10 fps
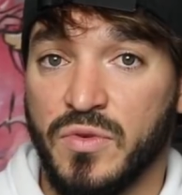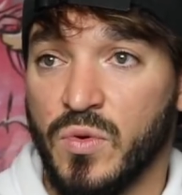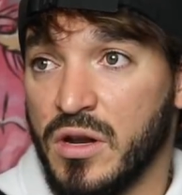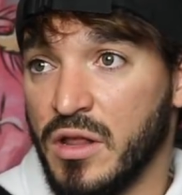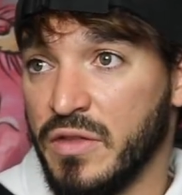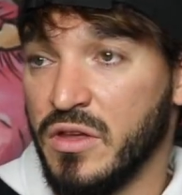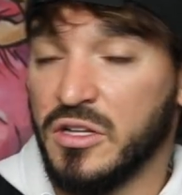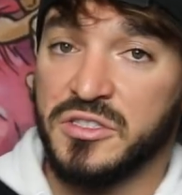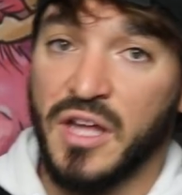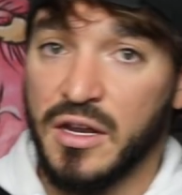if you wanted like the
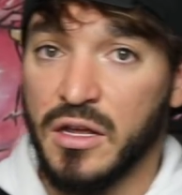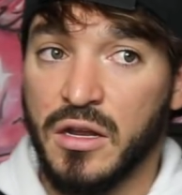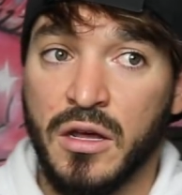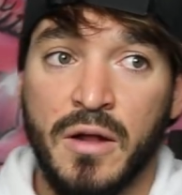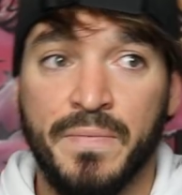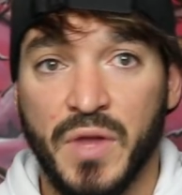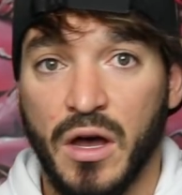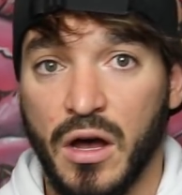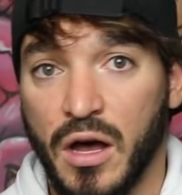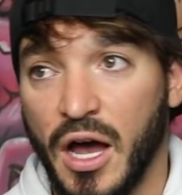extended.
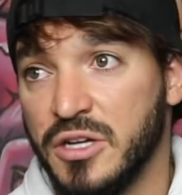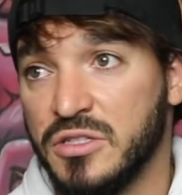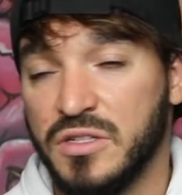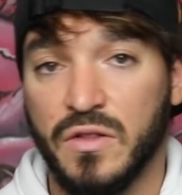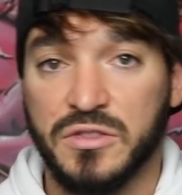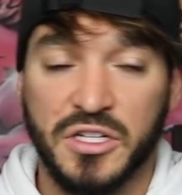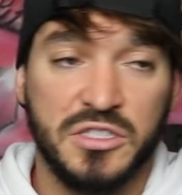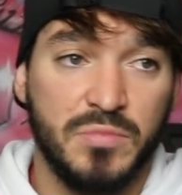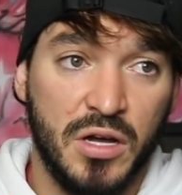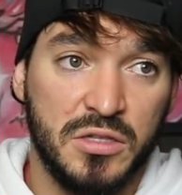I just did the
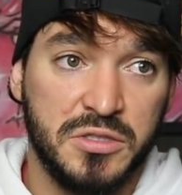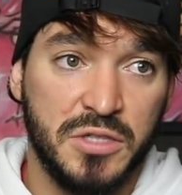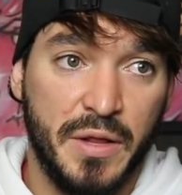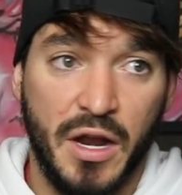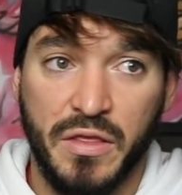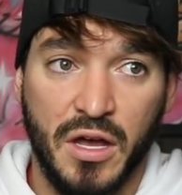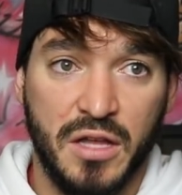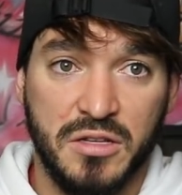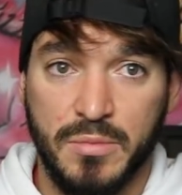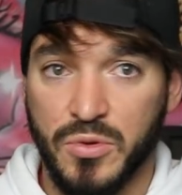6 months, and then I think I
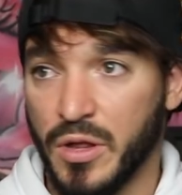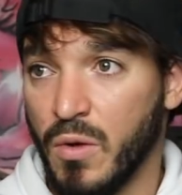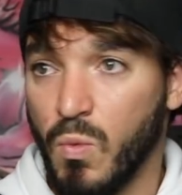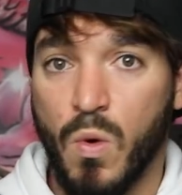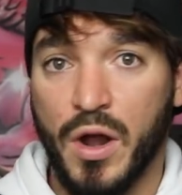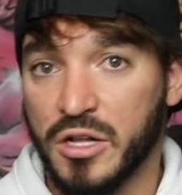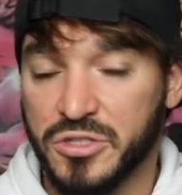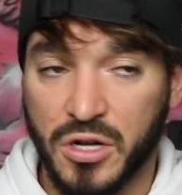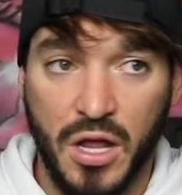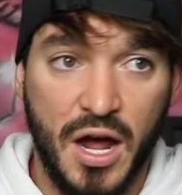ended up doing like one
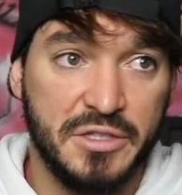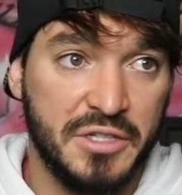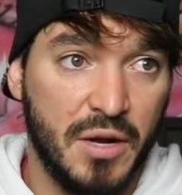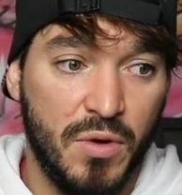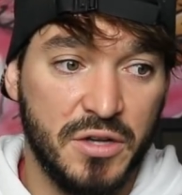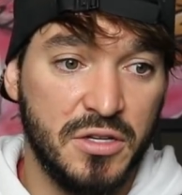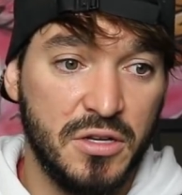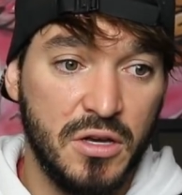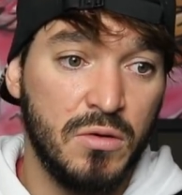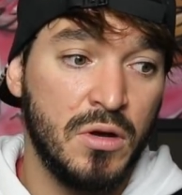extra class that I wanted to
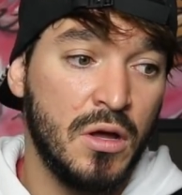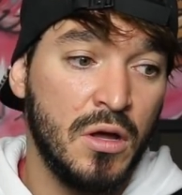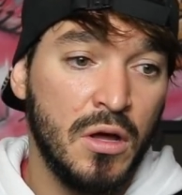do.